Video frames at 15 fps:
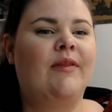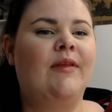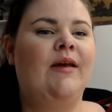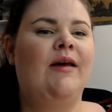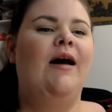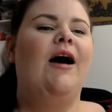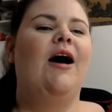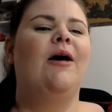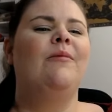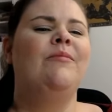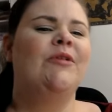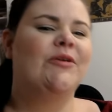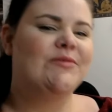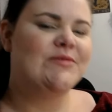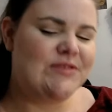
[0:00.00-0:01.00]
I'm
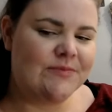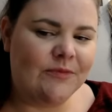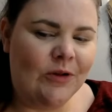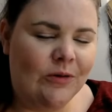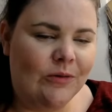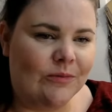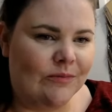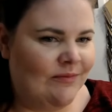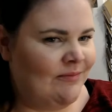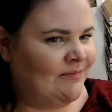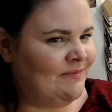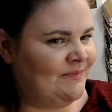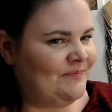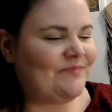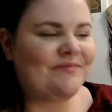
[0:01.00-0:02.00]
not, oh,
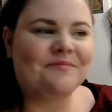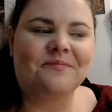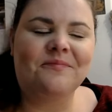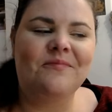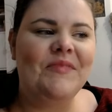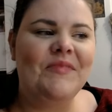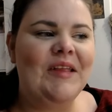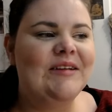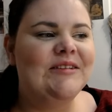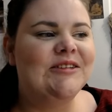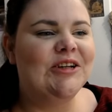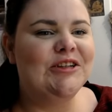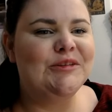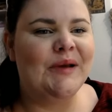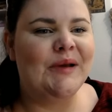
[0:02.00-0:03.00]

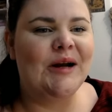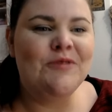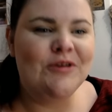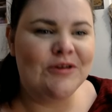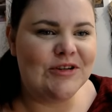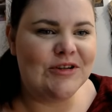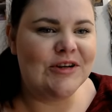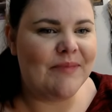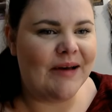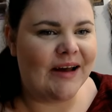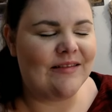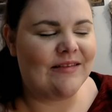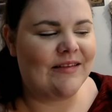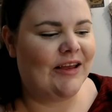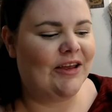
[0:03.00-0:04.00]
excuse me, I'm not too bad,
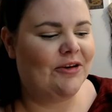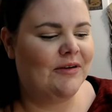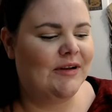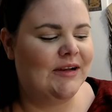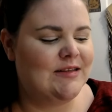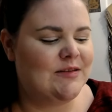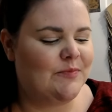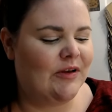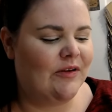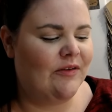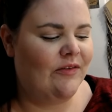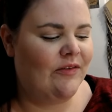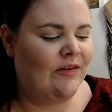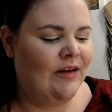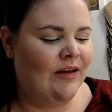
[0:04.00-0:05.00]
thank you, Elizabeth.
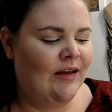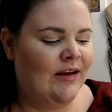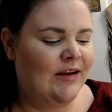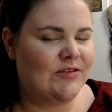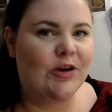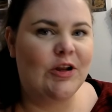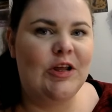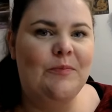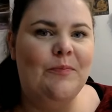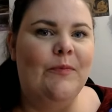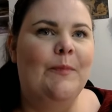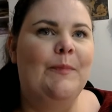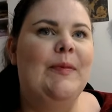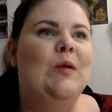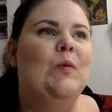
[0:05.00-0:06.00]
It's only
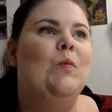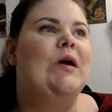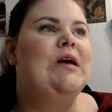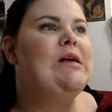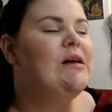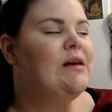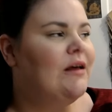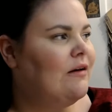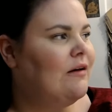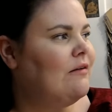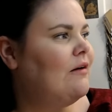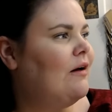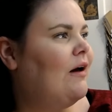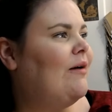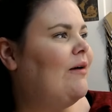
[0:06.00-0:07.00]
been a week,
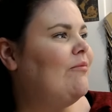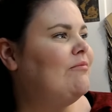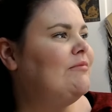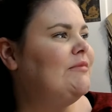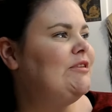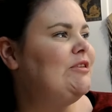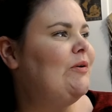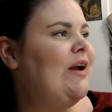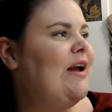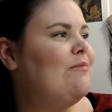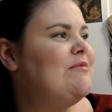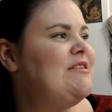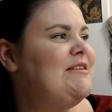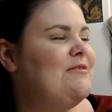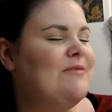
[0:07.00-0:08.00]
so I am
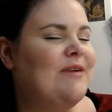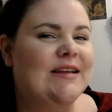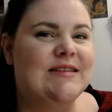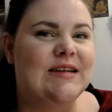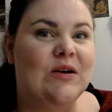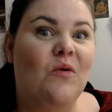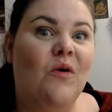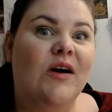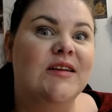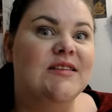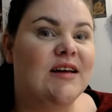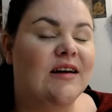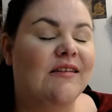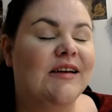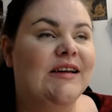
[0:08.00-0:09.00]
still getting quite
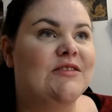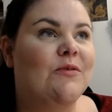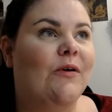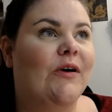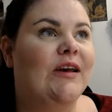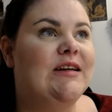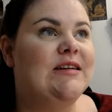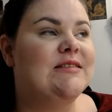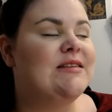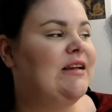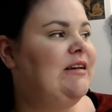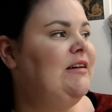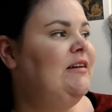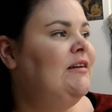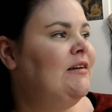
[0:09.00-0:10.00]
tired quite
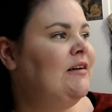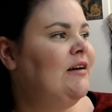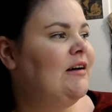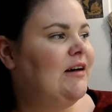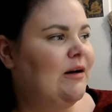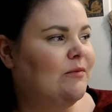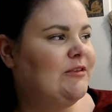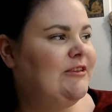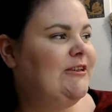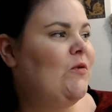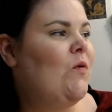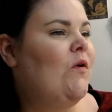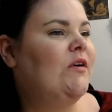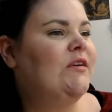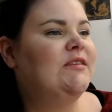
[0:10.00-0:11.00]
easily. I'm still
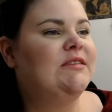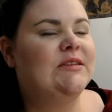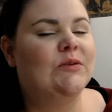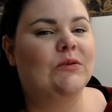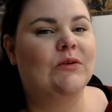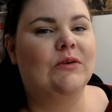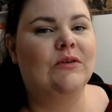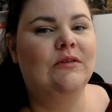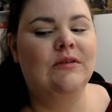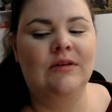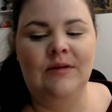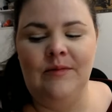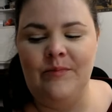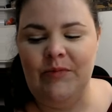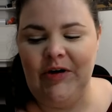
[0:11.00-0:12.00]
quite sore,
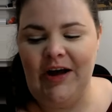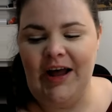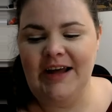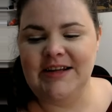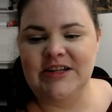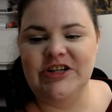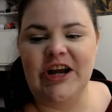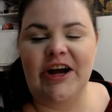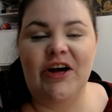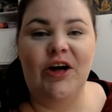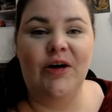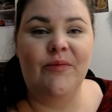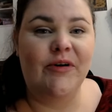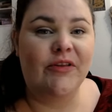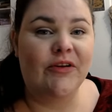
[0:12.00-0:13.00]
but I had a checkup
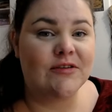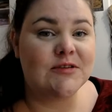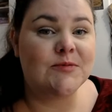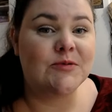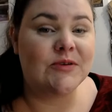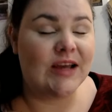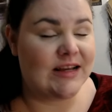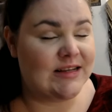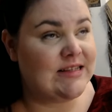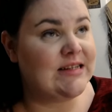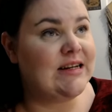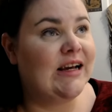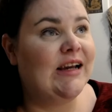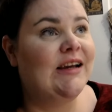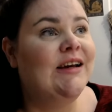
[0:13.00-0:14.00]
at the hospital
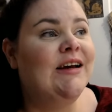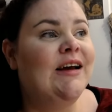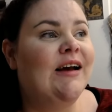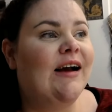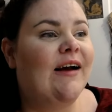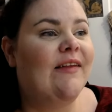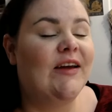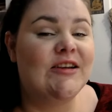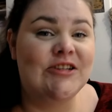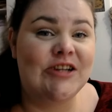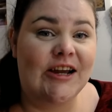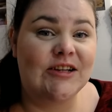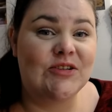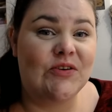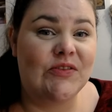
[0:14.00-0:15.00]
yesterday and they
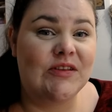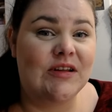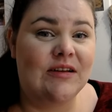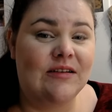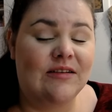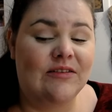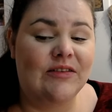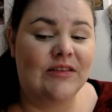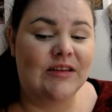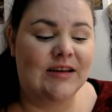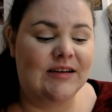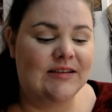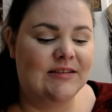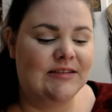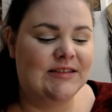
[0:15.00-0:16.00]
checked on the
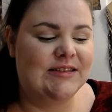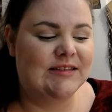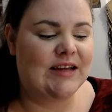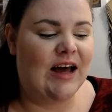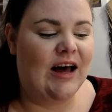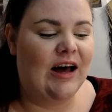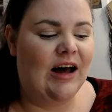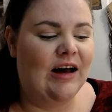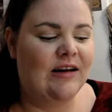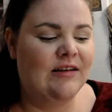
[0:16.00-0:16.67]
scar.